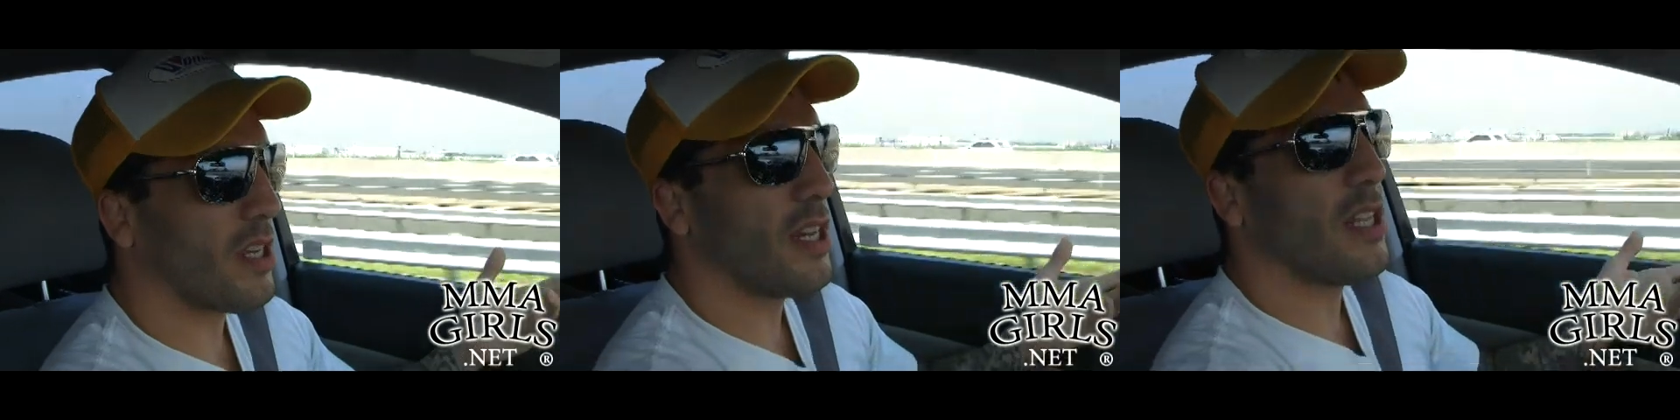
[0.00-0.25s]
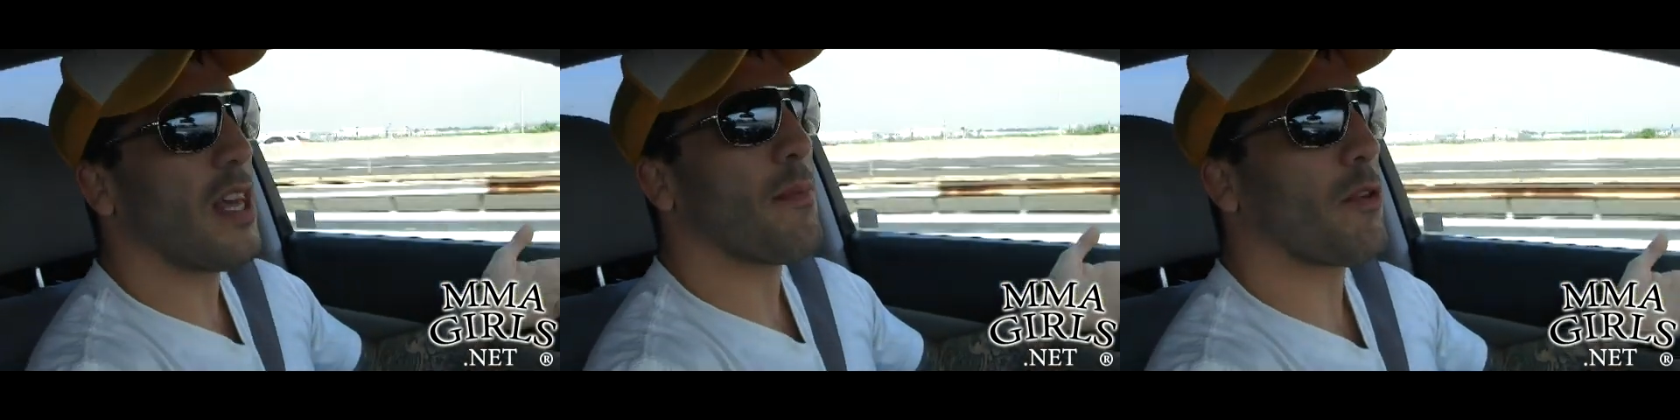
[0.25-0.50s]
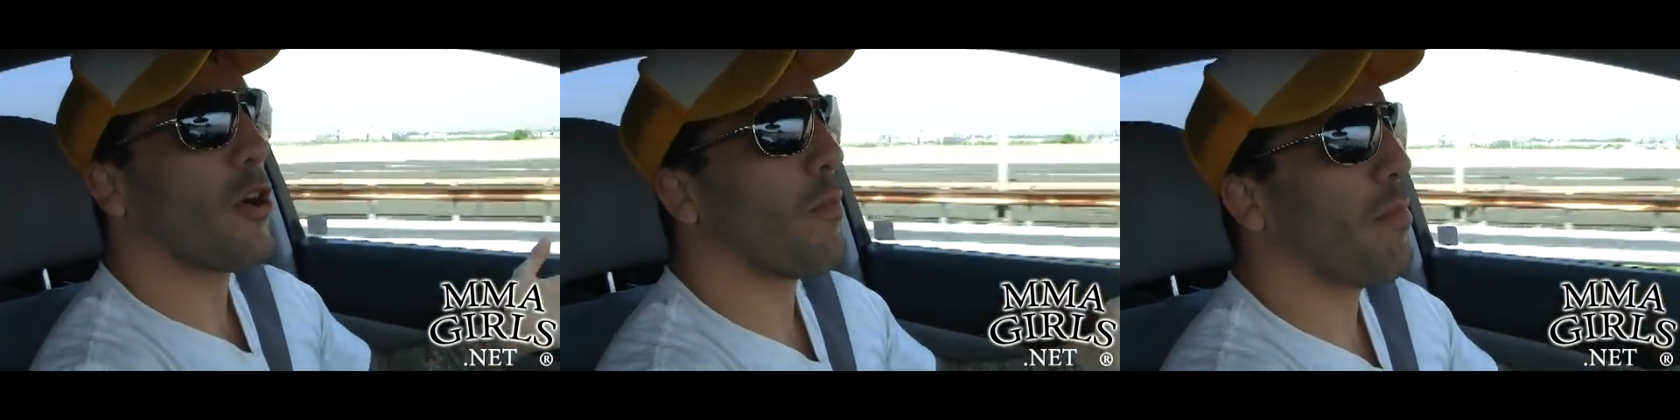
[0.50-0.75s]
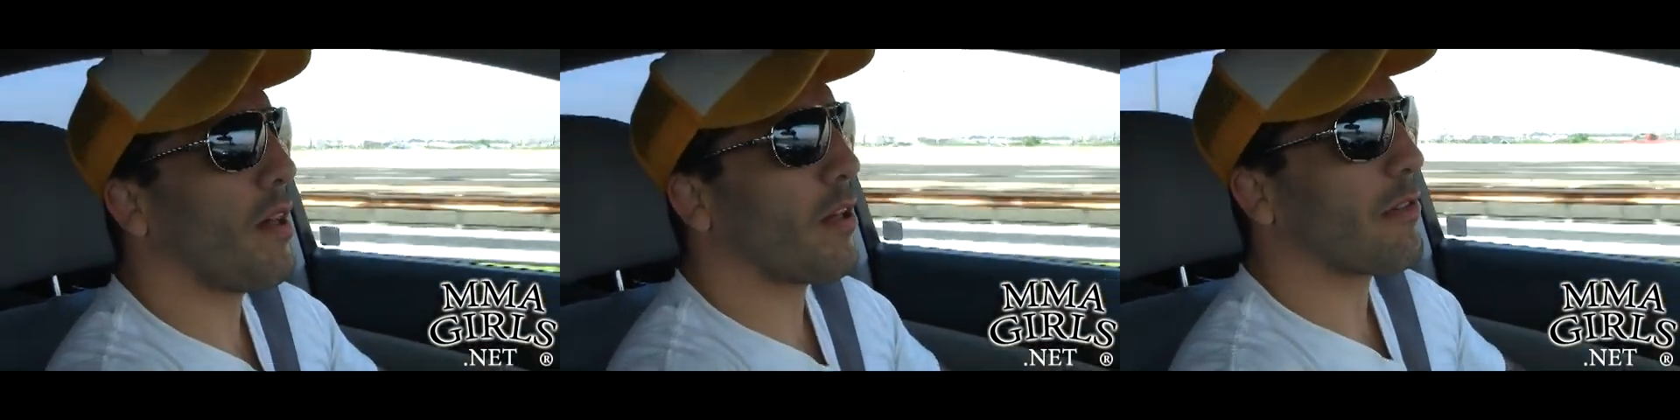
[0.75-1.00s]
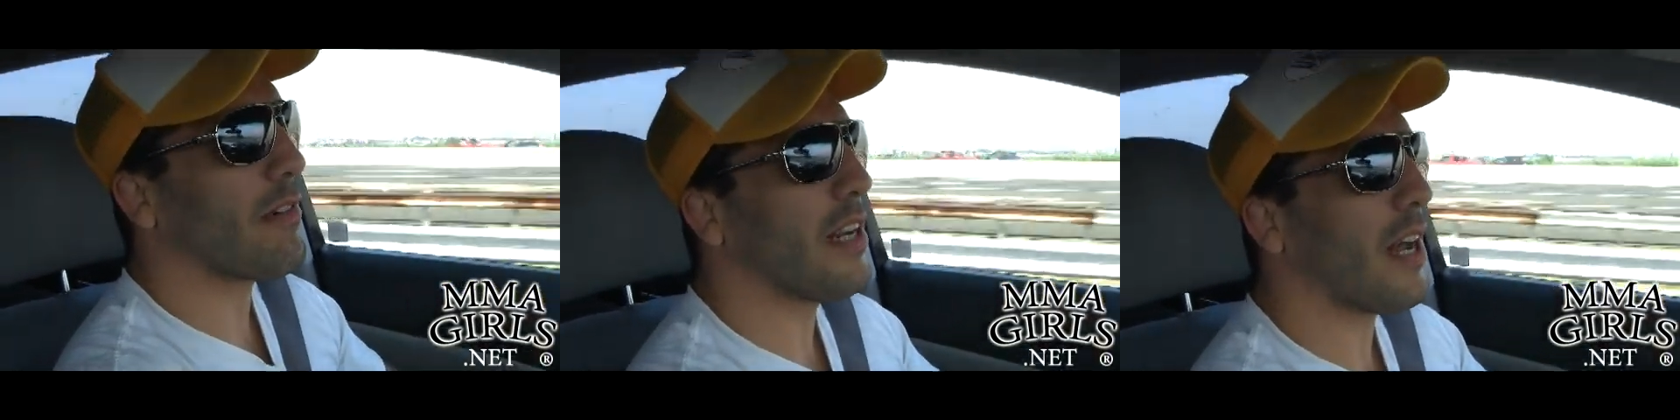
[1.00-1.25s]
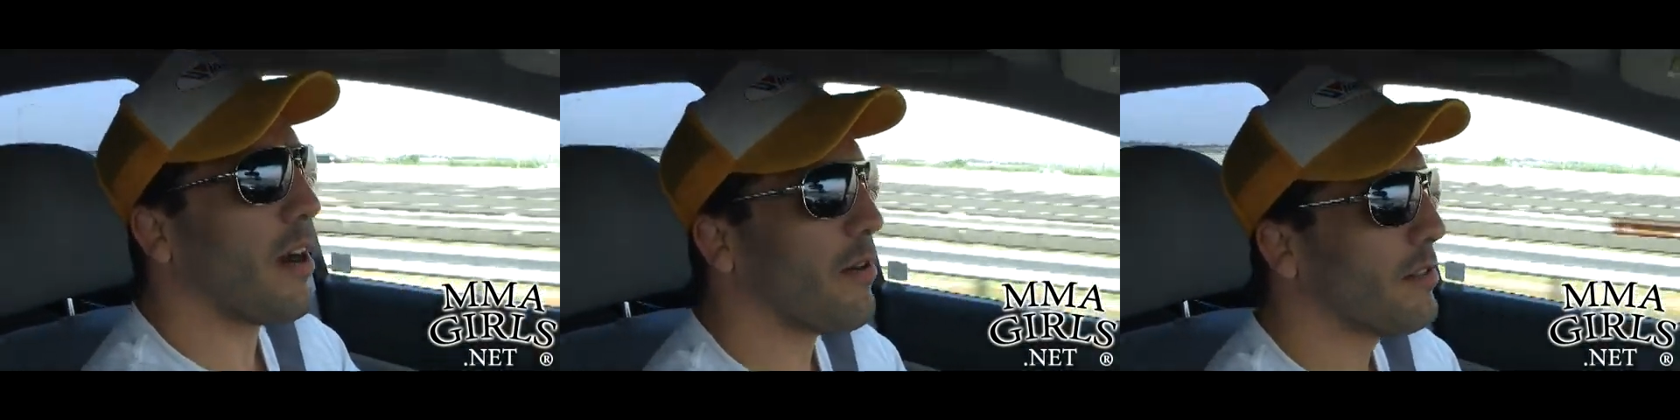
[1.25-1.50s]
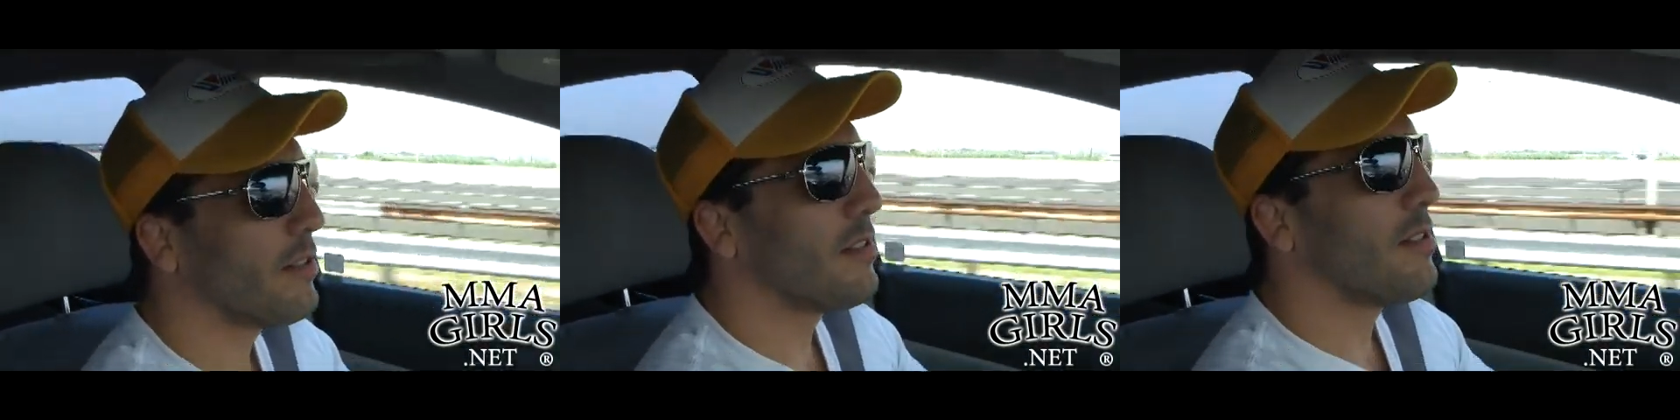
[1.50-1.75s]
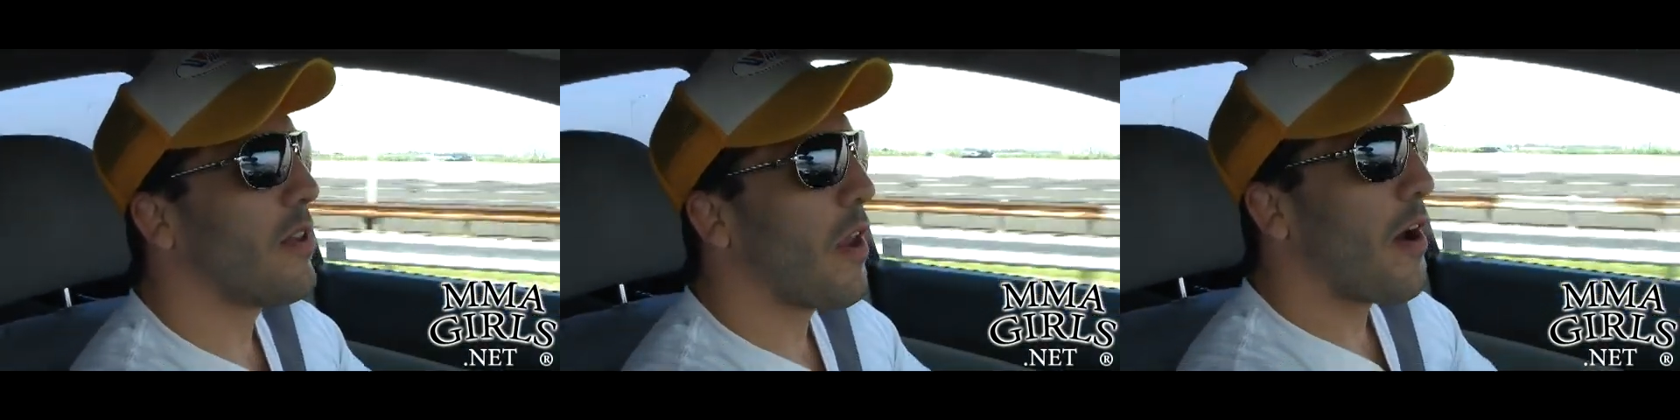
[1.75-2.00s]
kid named Kurt Pellegrino.
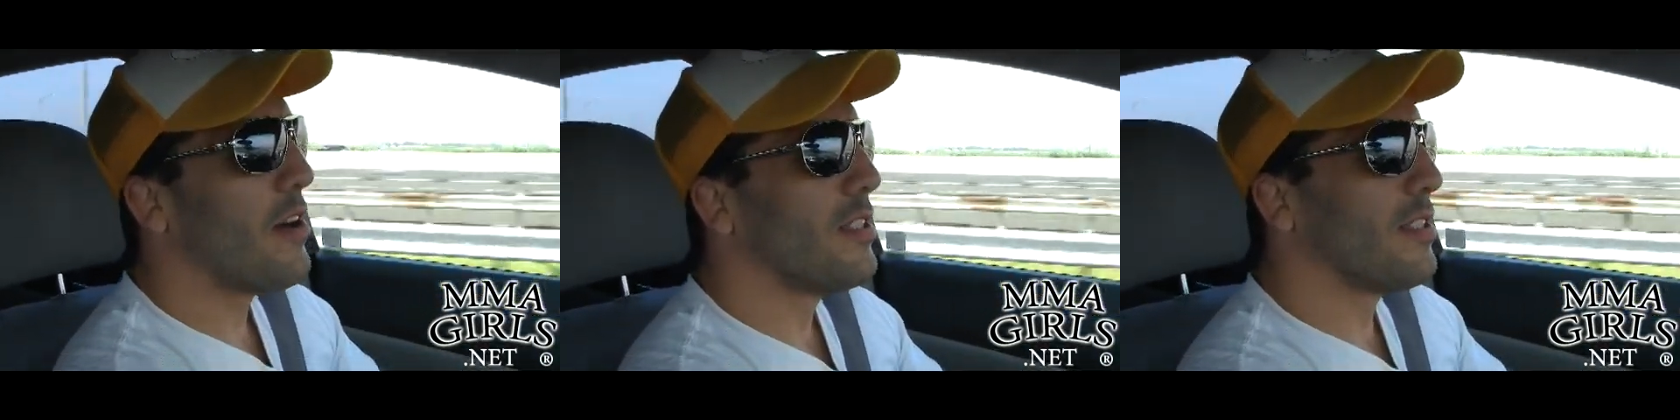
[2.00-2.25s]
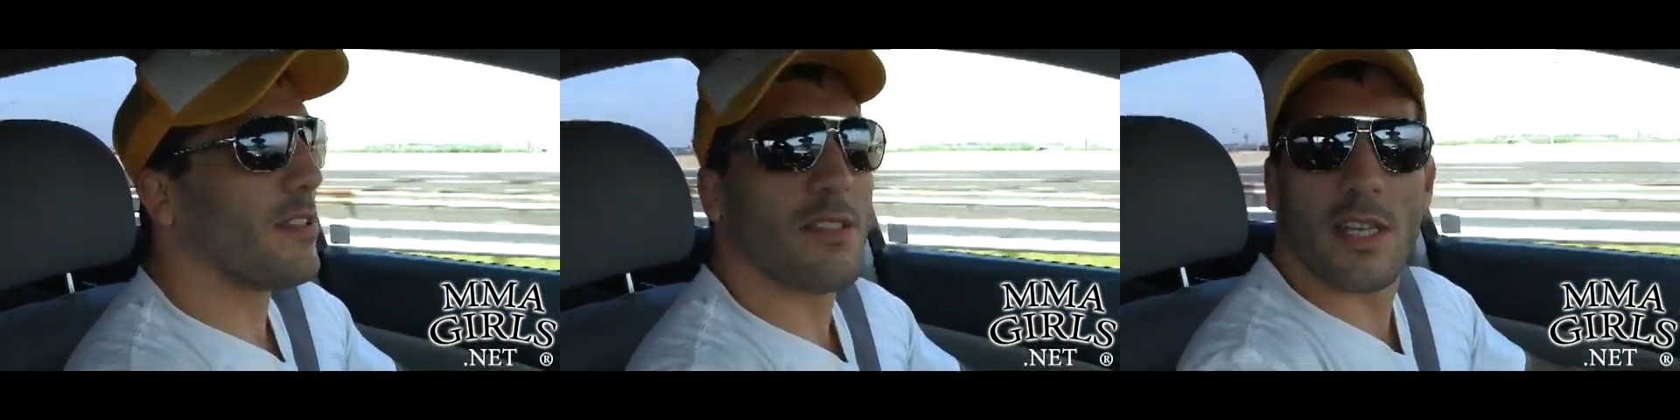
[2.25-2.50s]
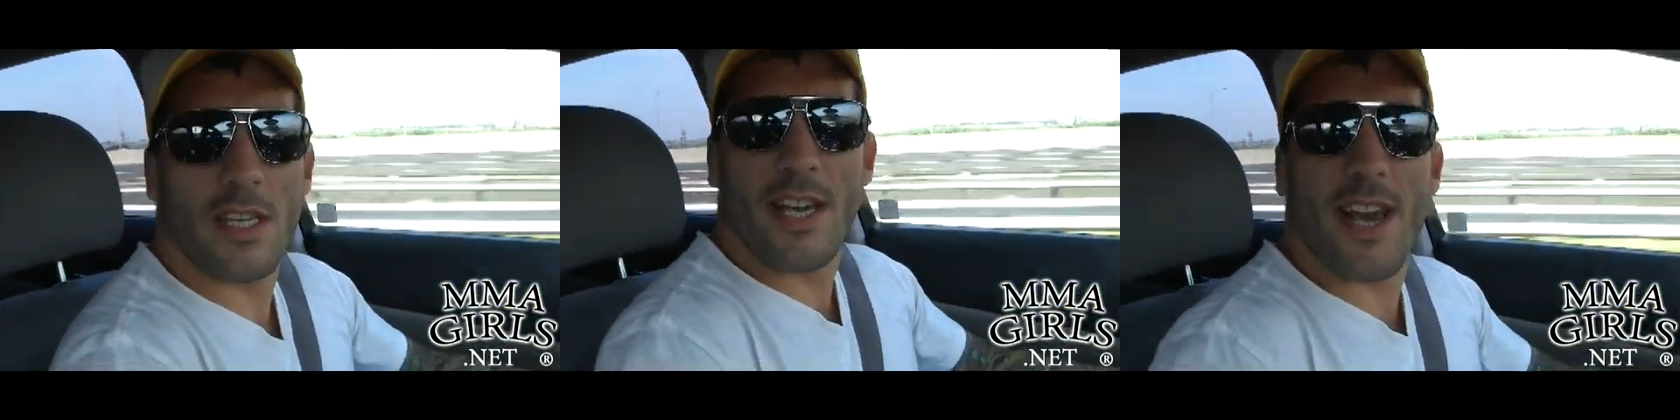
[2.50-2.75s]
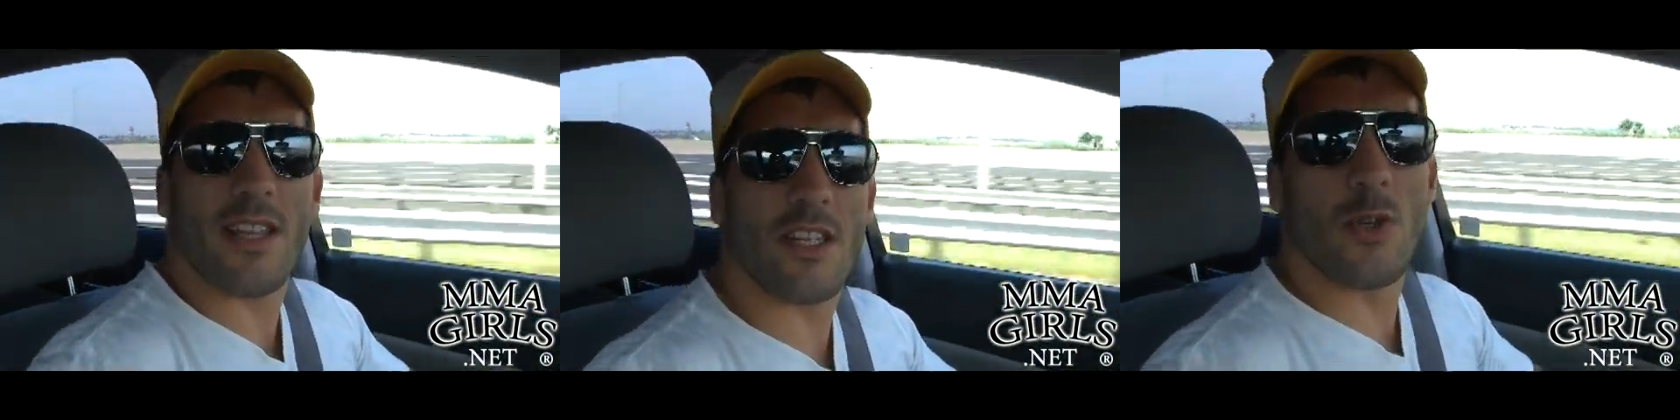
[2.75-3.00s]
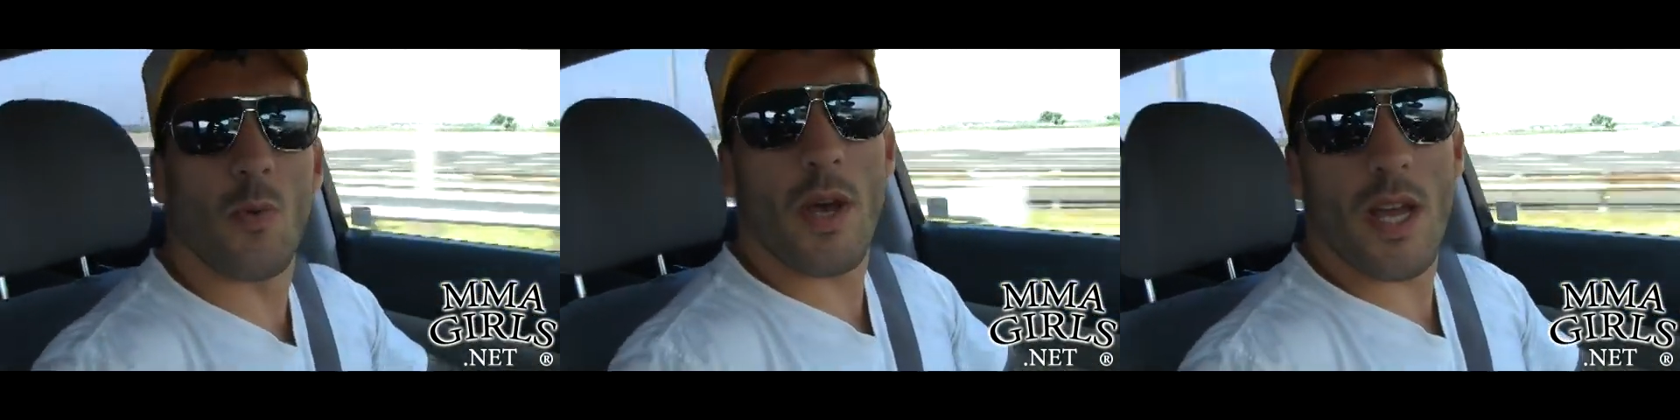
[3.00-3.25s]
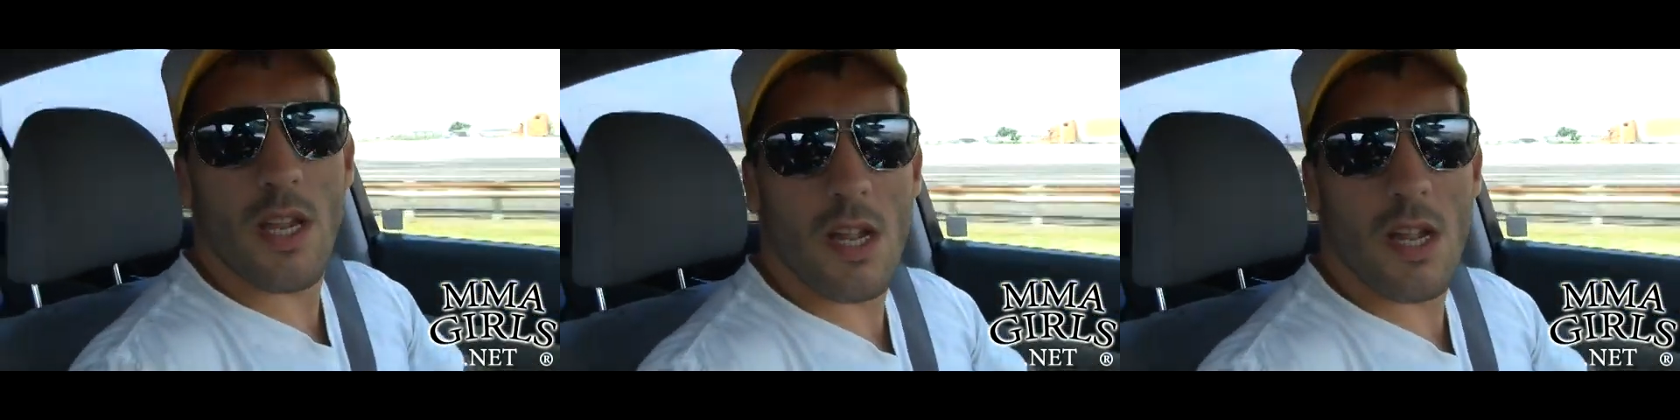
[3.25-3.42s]
I was like, yeah, did you win?